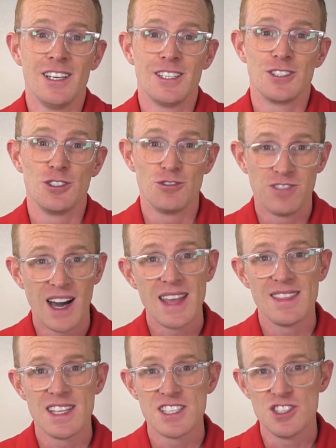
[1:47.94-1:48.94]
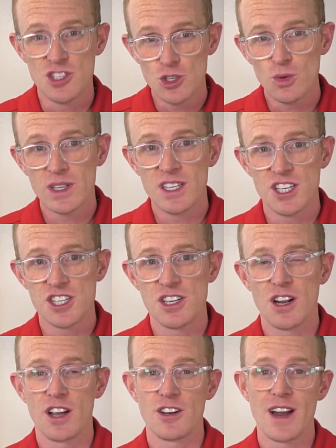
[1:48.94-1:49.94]
To find this new
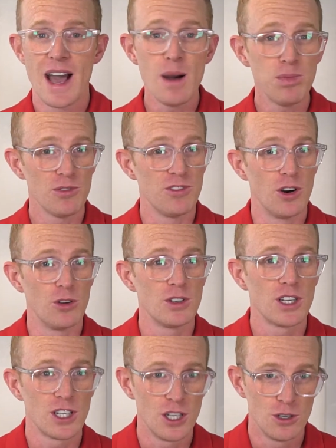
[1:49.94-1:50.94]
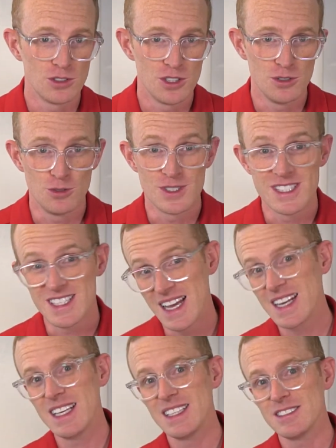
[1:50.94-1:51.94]
addition on your Apple phone, go to
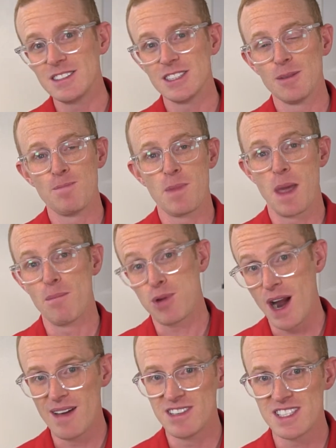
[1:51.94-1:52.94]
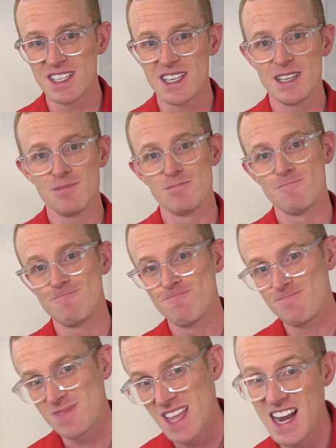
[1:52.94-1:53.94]
Settings, then Privacy,
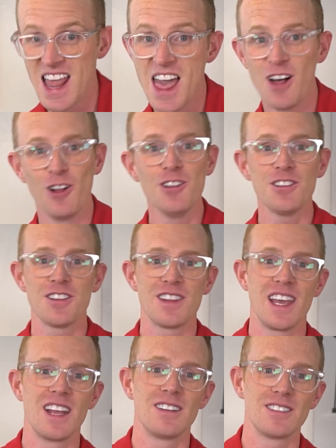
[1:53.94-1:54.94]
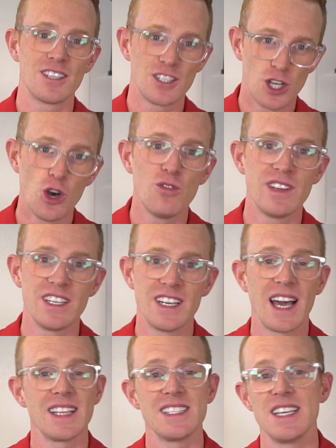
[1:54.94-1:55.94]
then Health, then
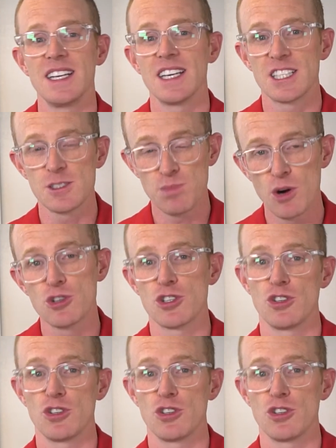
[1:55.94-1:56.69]
COVID-19 Exposure